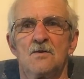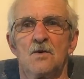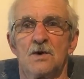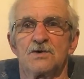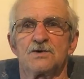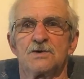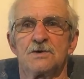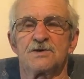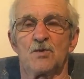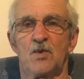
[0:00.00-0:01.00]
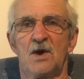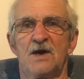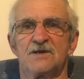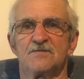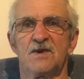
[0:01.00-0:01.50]
which
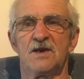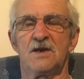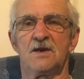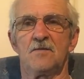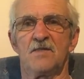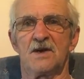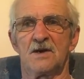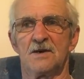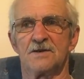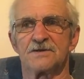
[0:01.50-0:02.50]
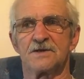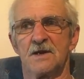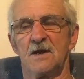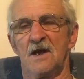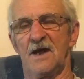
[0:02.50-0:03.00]
surprised me because
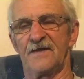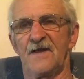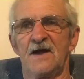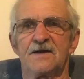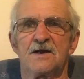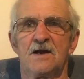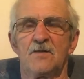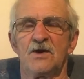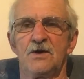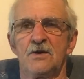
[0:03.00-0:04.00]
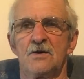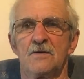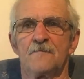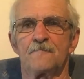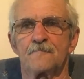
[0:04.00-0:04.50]
at that time of year,